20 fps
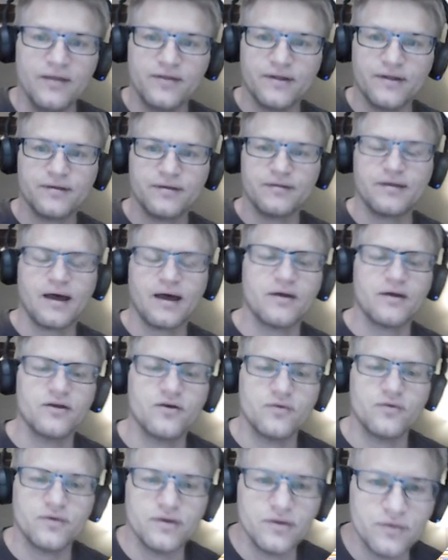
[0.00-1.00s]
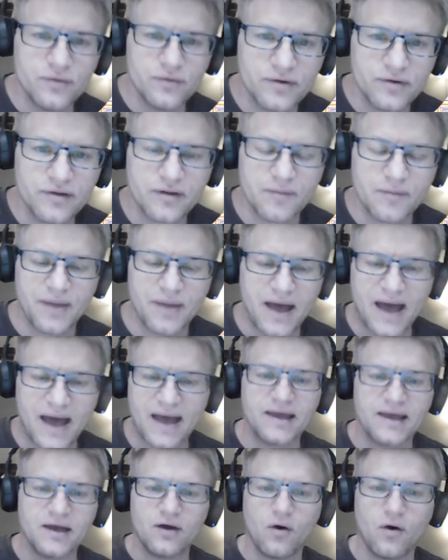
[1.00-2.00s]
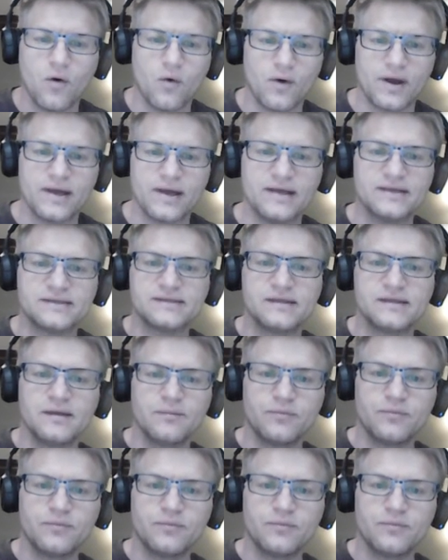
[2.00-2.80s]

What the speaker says: This is how you use the bag and coins